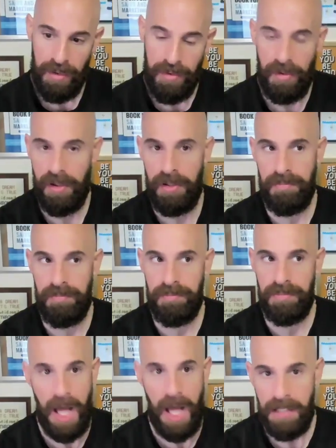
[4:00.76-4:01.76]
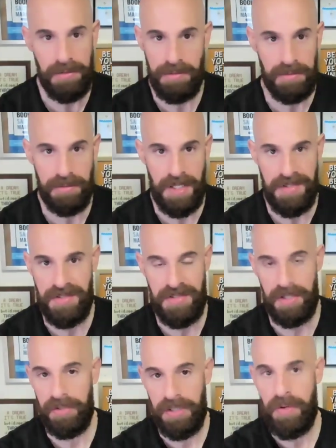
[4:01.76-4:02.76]
they're not
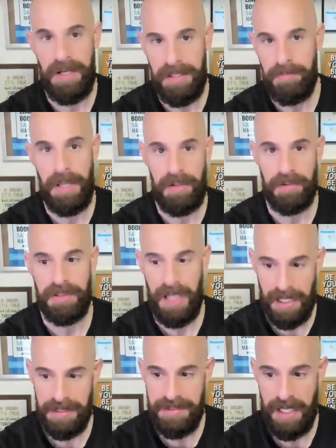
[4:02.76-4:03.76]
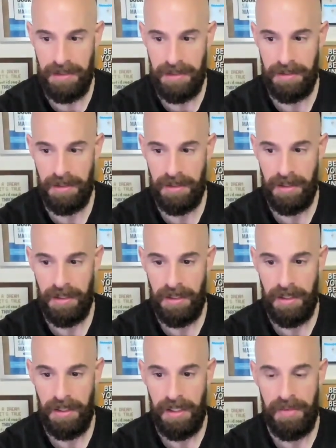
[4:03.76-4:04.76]
necessarily creating better content.
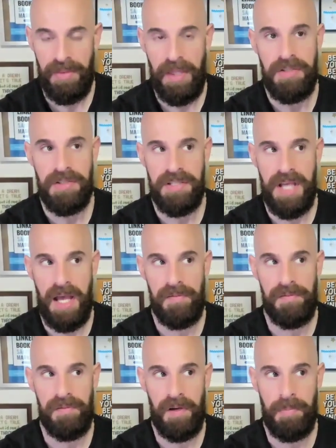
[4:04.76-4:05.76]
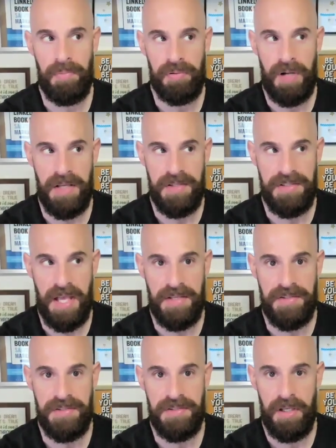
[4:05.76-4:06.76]
They just have a
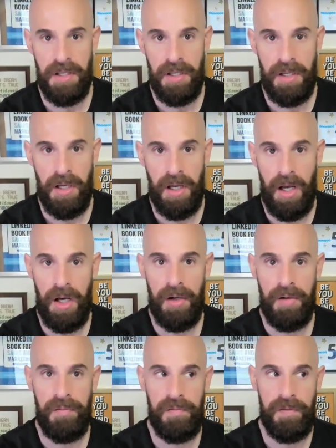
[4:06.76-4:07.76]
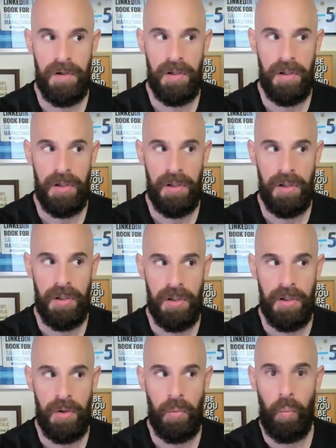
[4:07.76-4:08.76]
process of
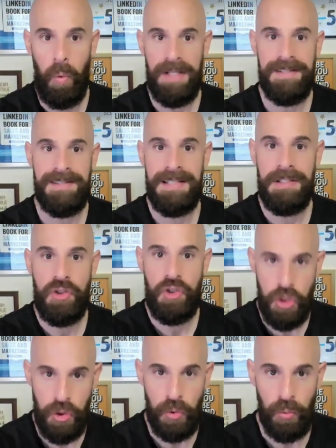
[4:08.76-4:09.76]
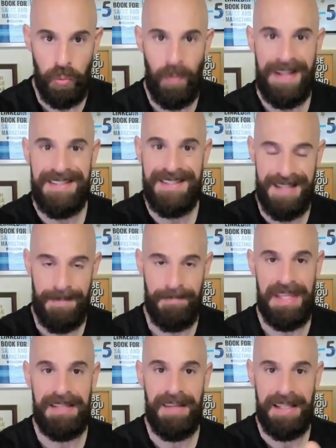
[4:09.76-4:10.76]
what to do when
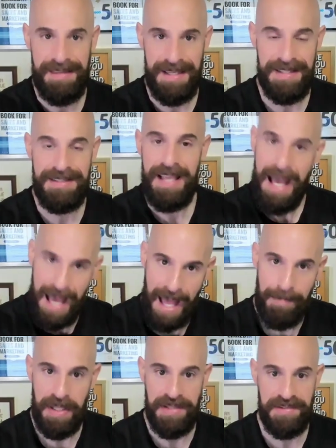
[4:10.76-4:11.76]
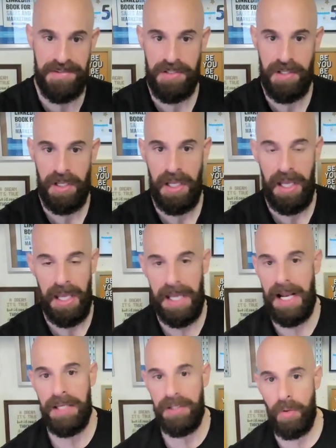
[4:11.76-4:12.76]
something like this happens.
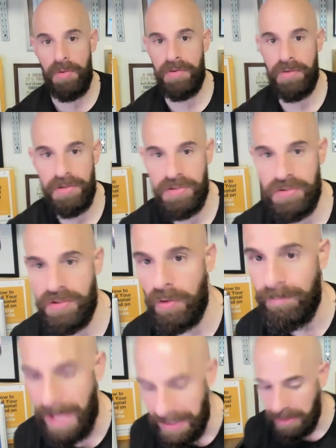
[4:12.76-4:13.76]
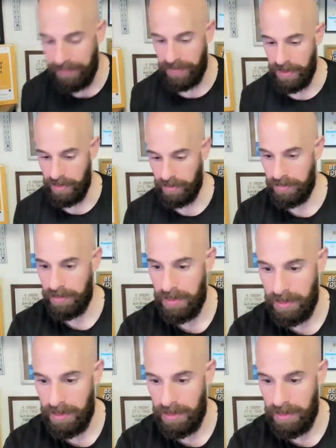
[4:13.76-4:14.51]
And I know that there are so many of you